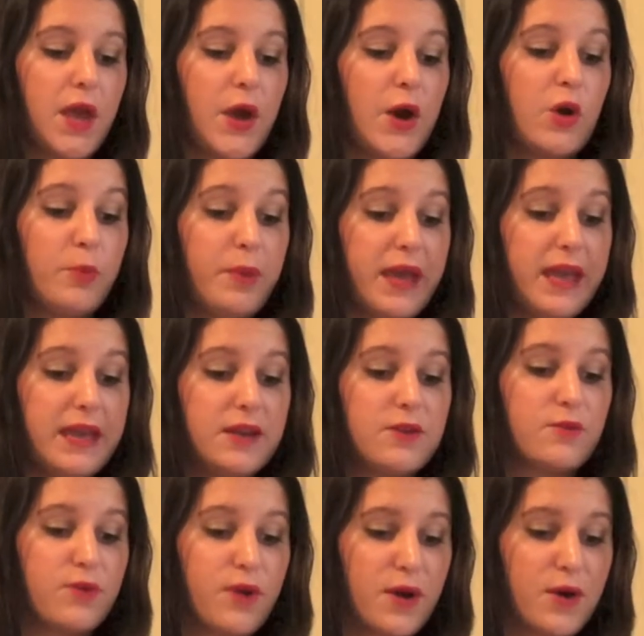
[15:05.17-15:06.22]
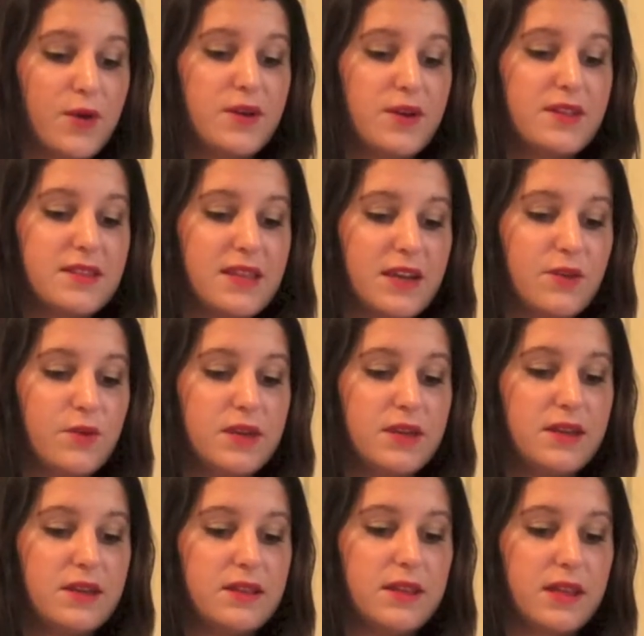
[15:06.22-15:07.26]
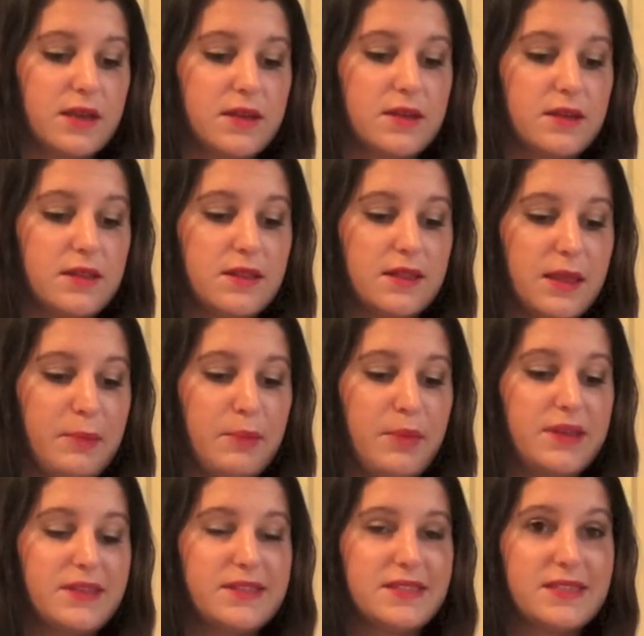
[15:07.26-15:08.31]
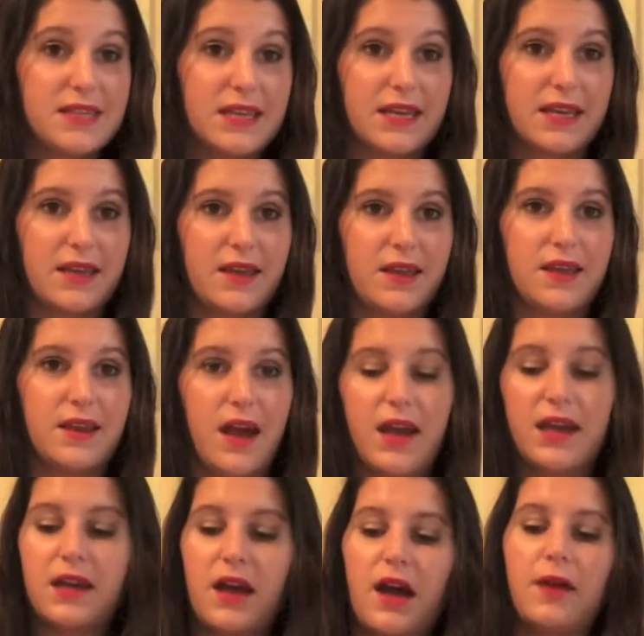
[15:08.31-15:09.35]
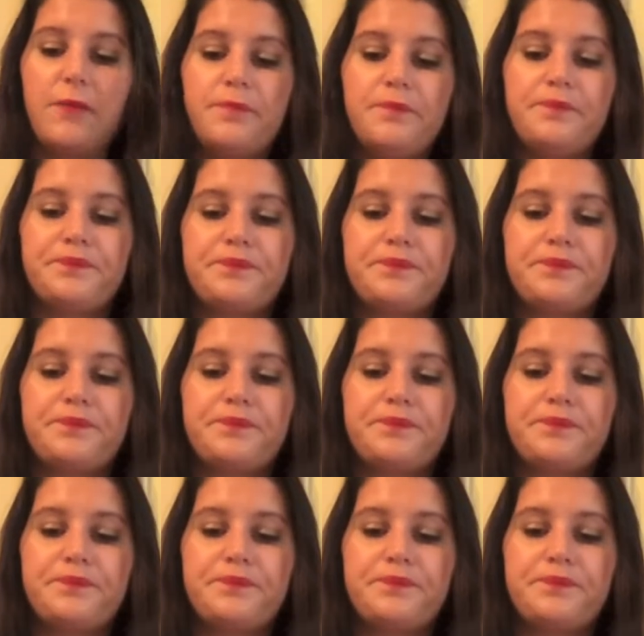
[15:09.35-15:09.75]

Opaque Rogue Liquid Lipstick in Icon.